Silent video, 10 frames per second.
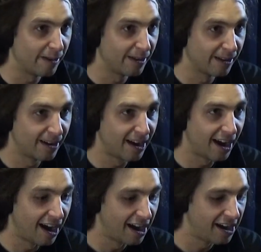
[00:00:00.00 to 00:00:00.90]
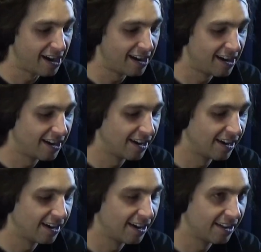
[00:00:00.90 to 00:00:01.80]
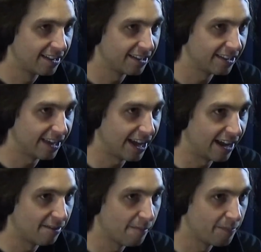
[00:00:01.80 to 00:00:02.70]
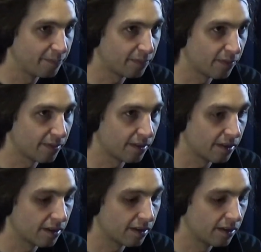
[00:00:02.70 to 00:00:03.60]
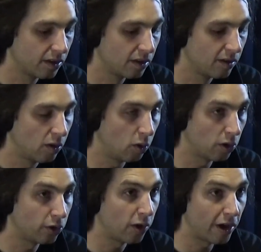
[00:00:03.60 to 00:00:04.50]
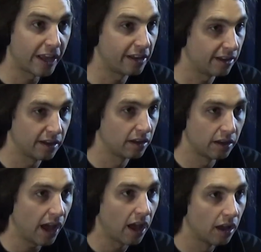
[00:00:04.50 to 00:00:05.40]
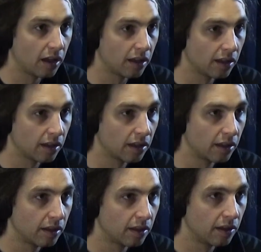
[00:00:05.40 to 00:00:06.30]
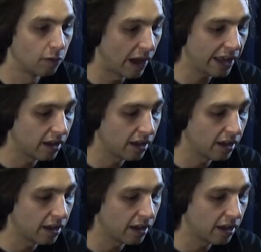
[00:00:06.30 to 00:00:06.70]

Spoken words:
you find somebody who's an investor, who's looking for a tax write-off, or it's just basically like you can just use it. Go ahead.